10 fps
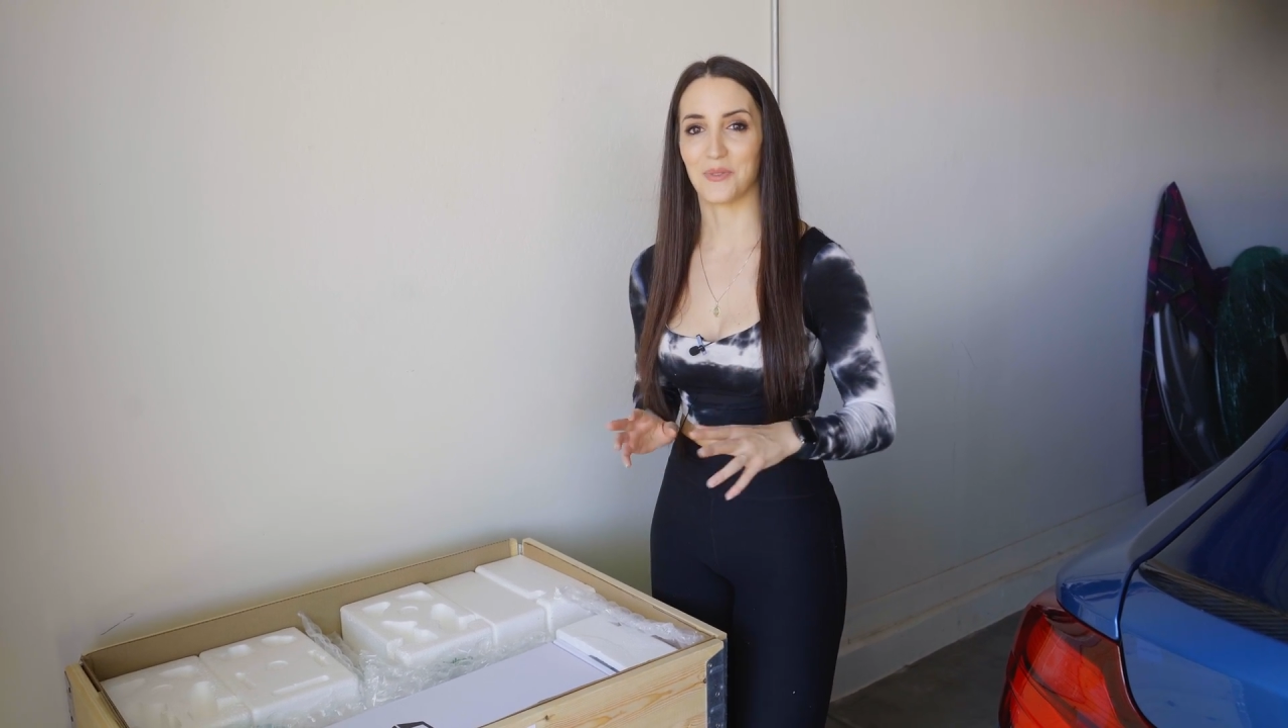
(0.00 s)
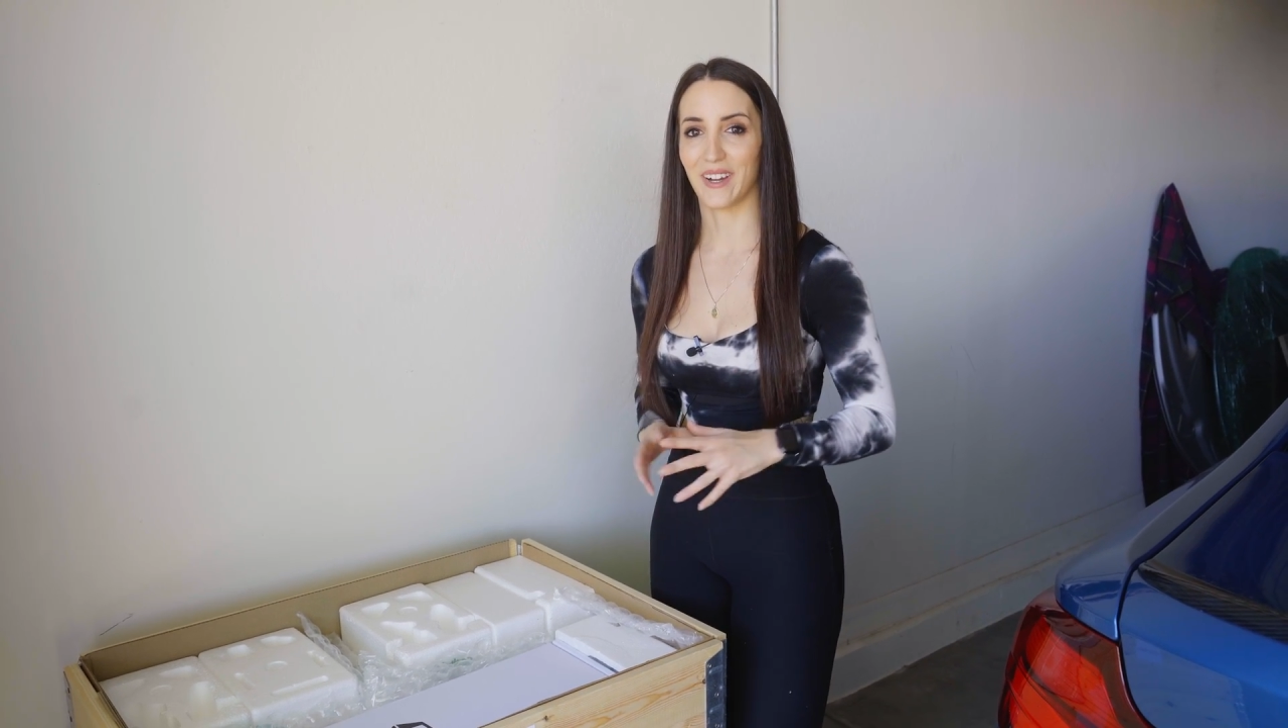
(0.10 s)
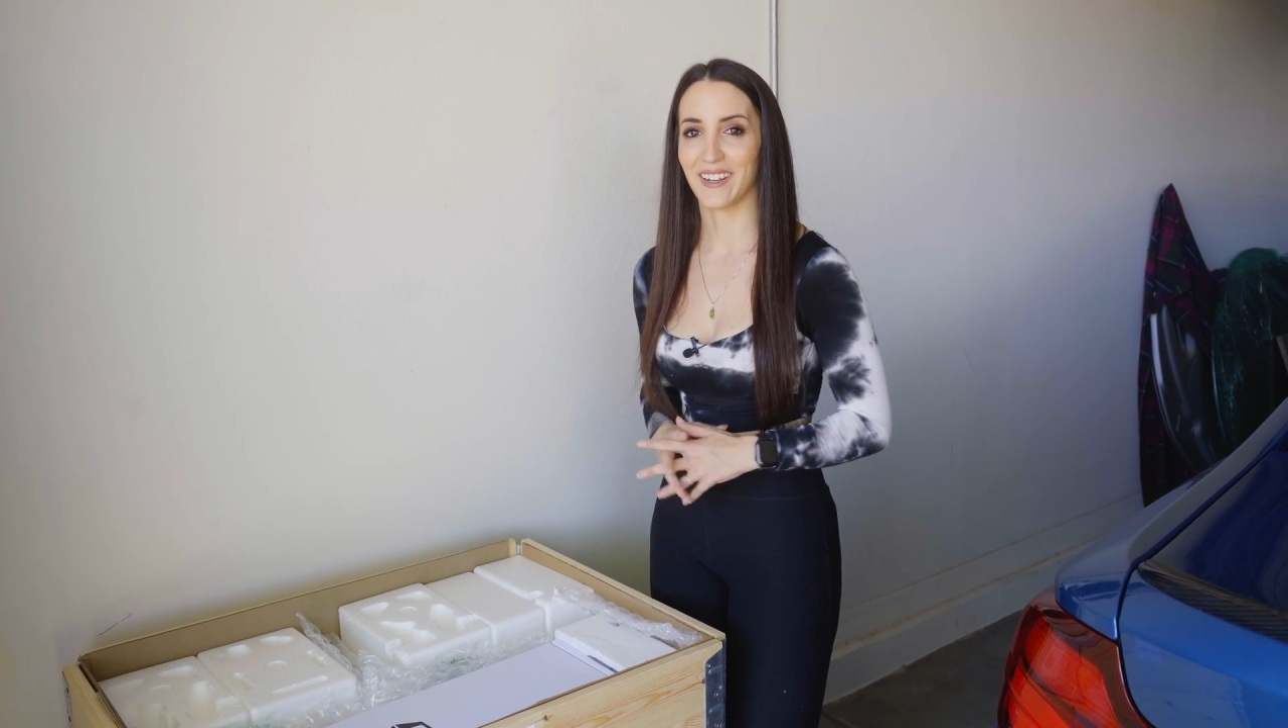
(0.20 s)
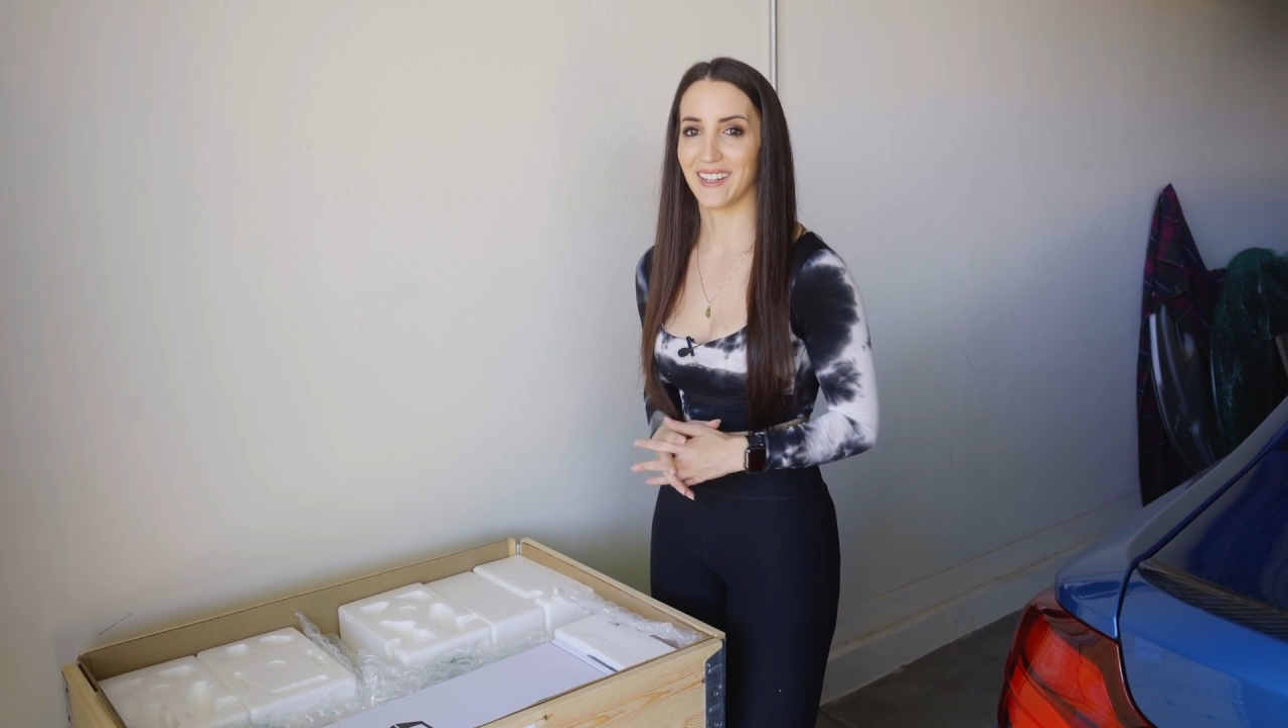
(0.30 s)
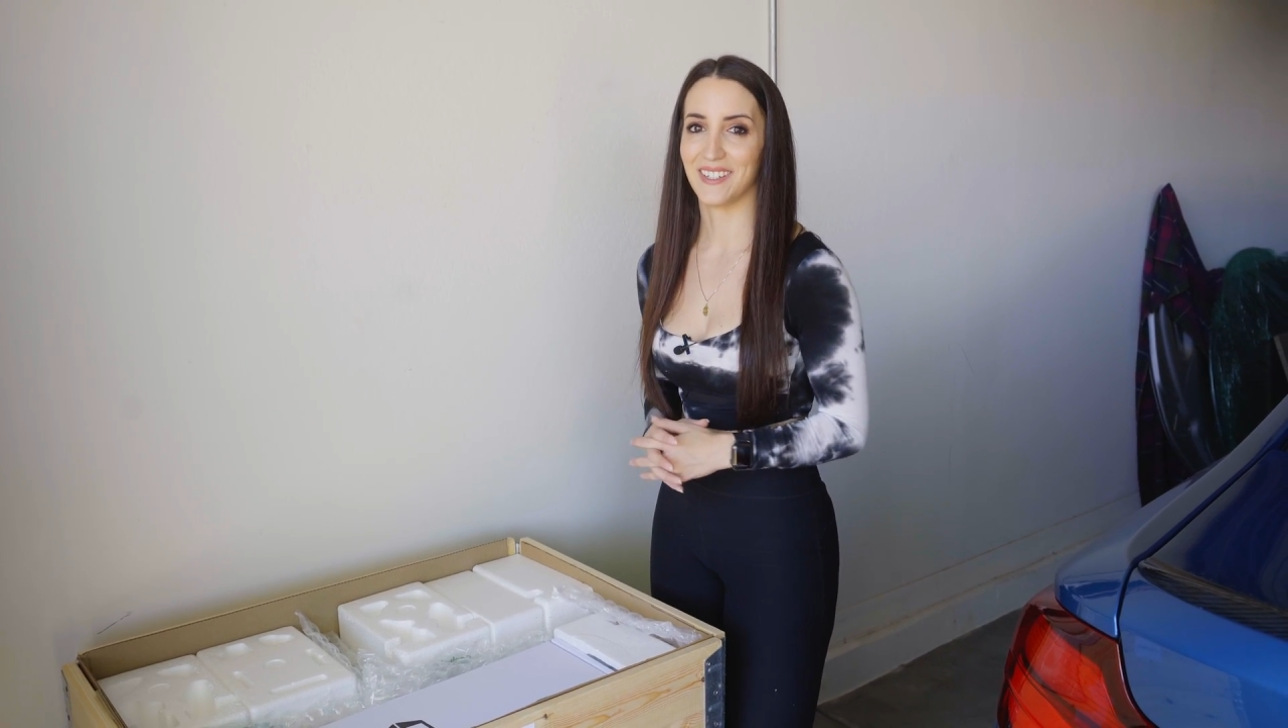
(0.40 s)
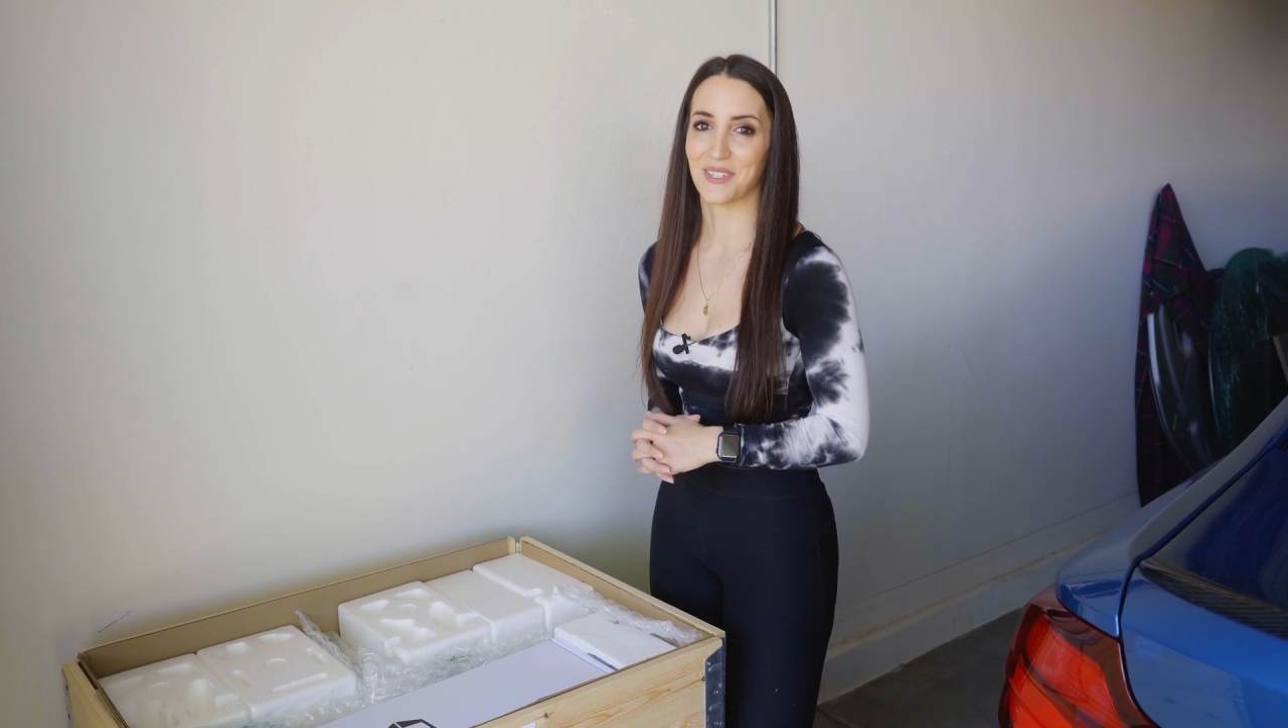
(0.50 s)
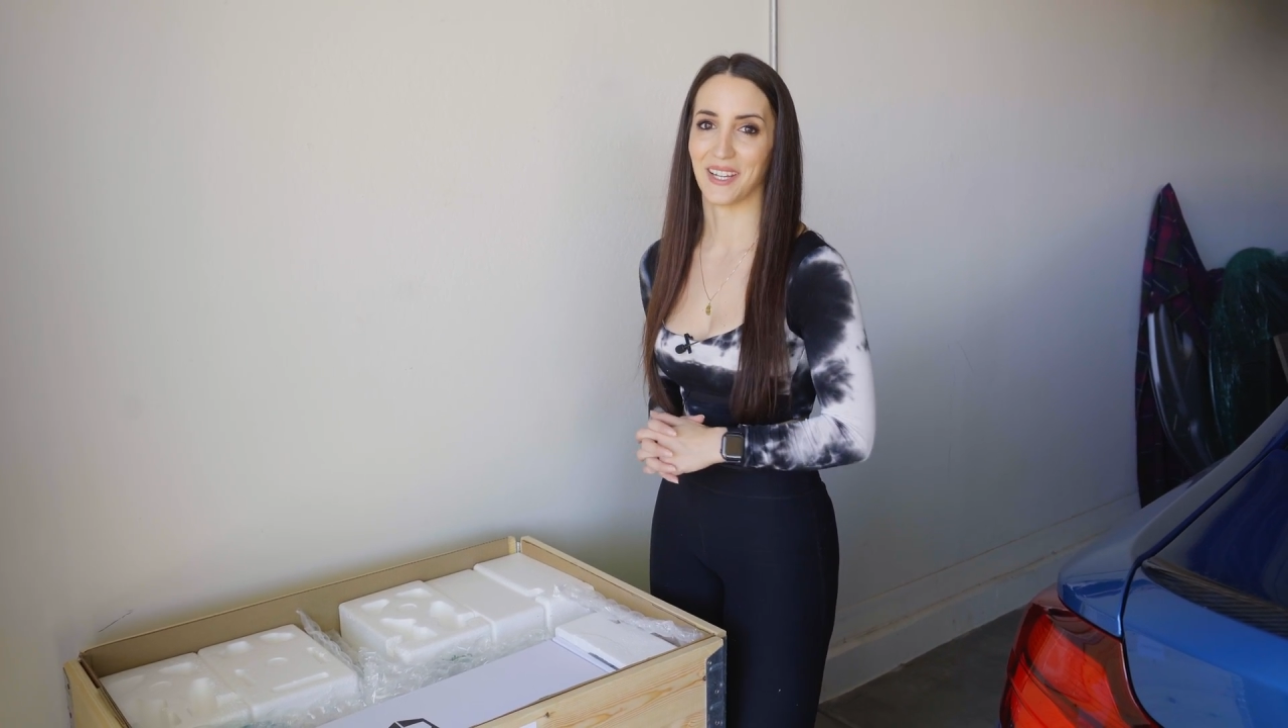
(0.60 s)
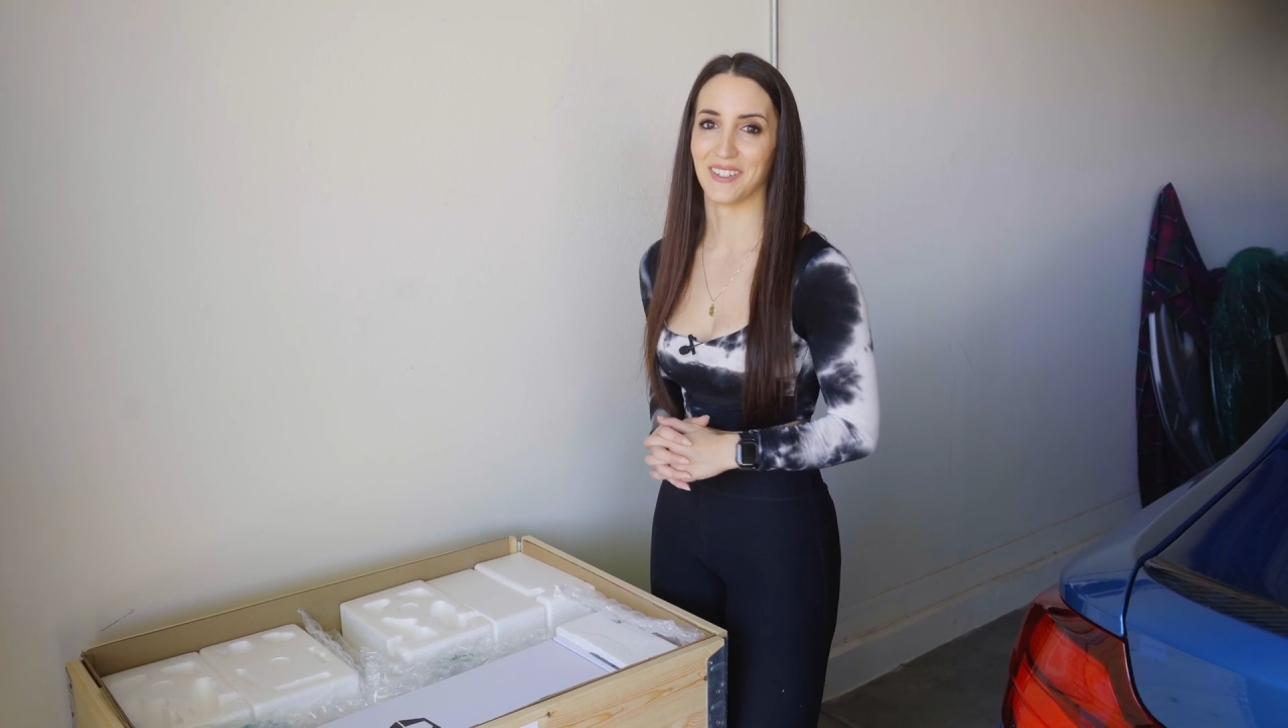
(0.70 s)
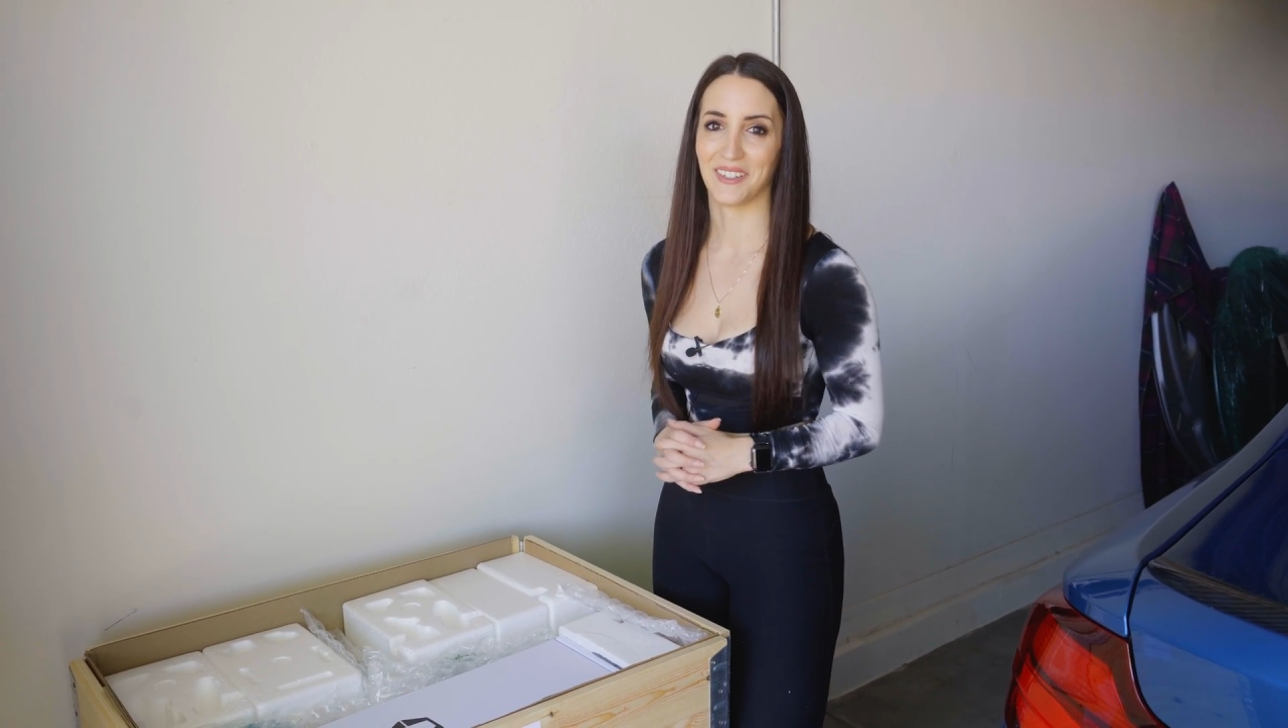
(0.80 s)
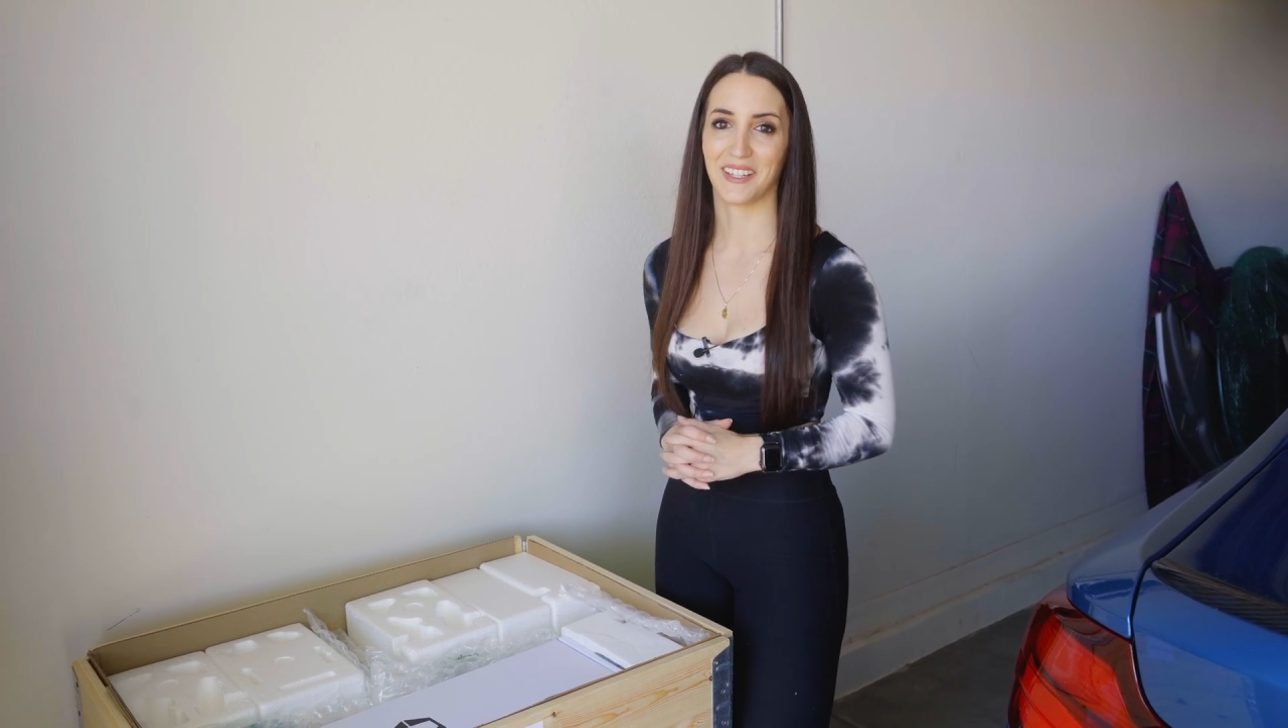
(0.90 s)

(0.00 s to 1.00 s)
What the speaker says: fighting trying to